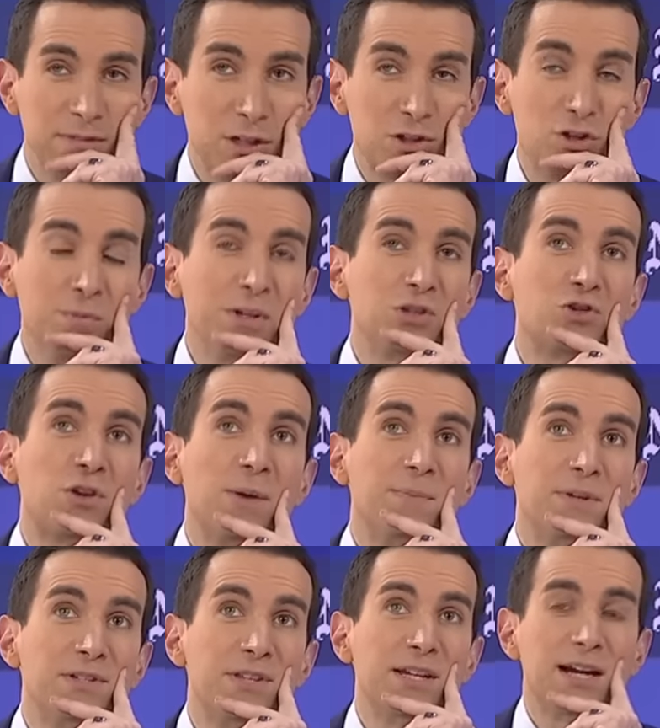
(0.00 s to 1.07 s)
Assuming Trump
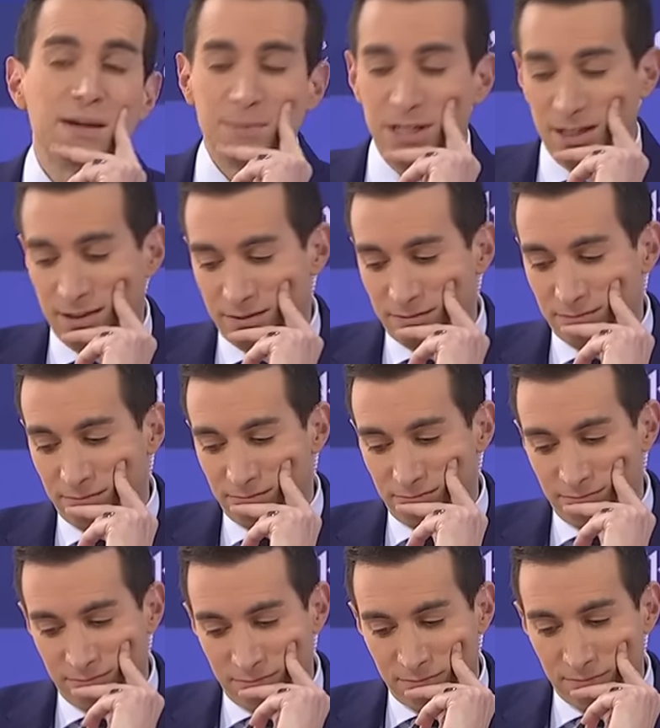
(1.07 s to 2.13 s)
is the nominee,
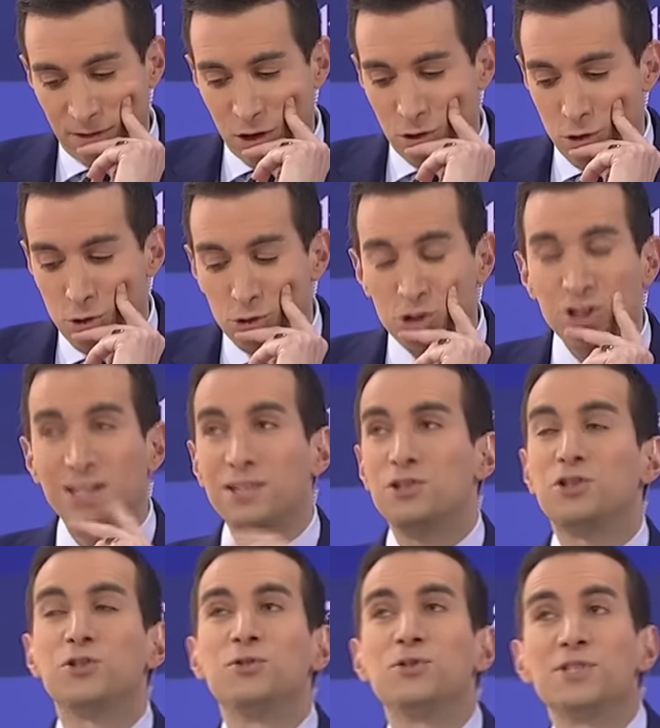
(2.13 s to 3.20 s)
who should he
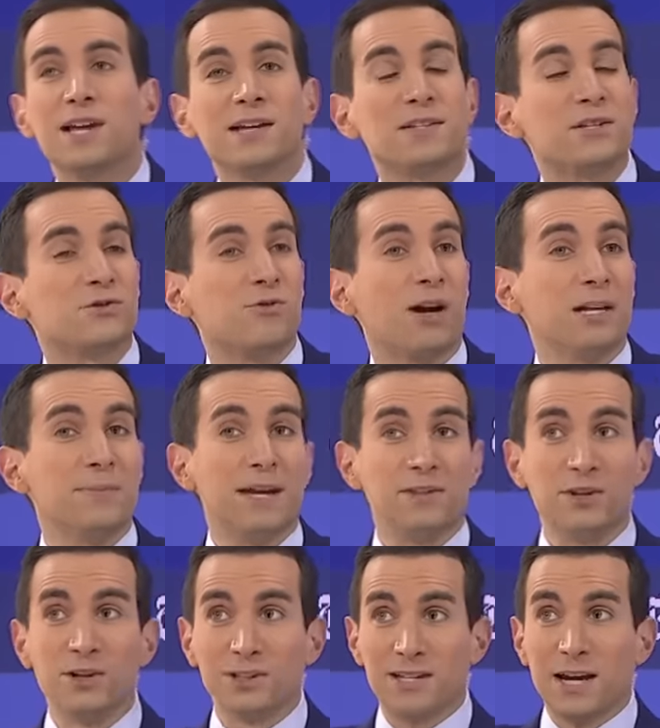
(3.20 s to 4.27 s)
choose as his running mate? The
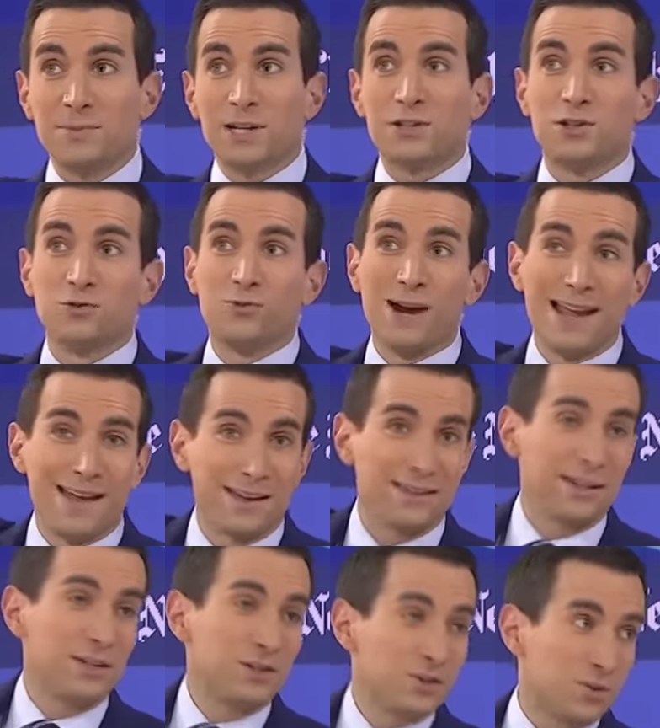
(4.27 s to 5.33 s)
New York Times actually ran
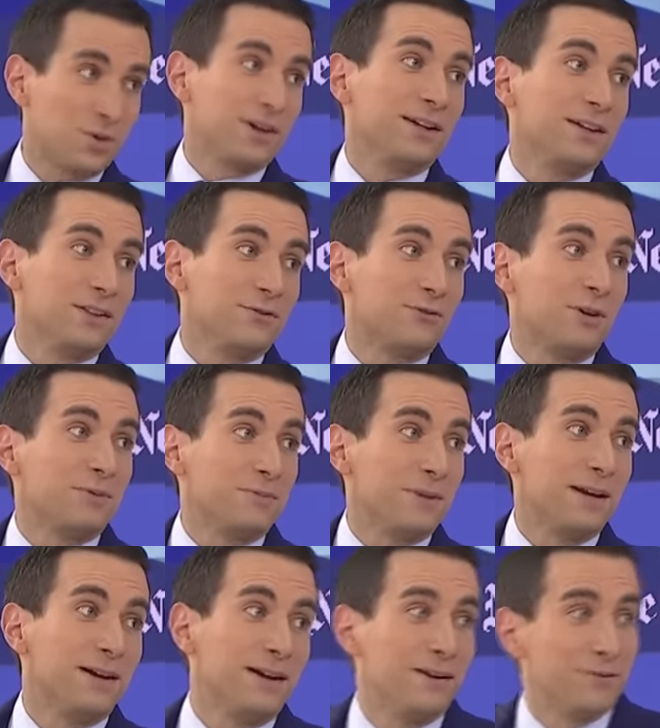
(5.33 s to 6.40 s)
a story on the front
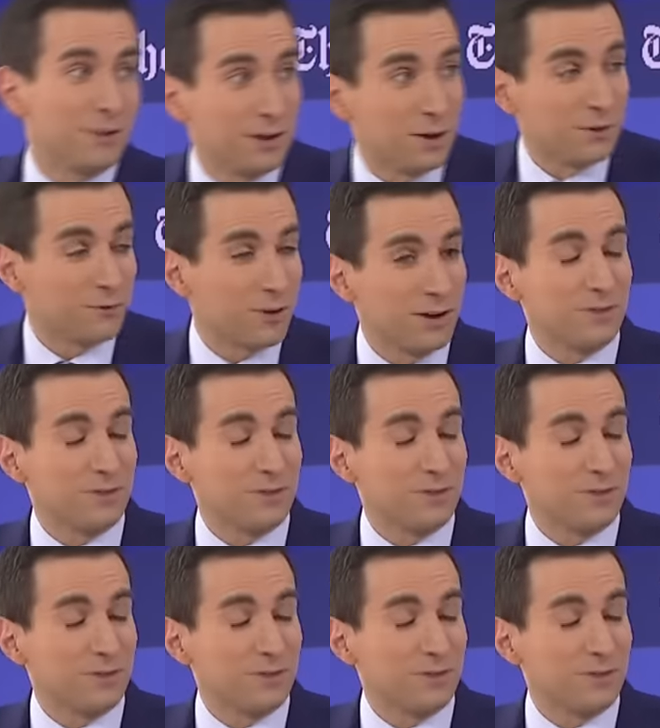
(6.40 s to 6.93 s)
of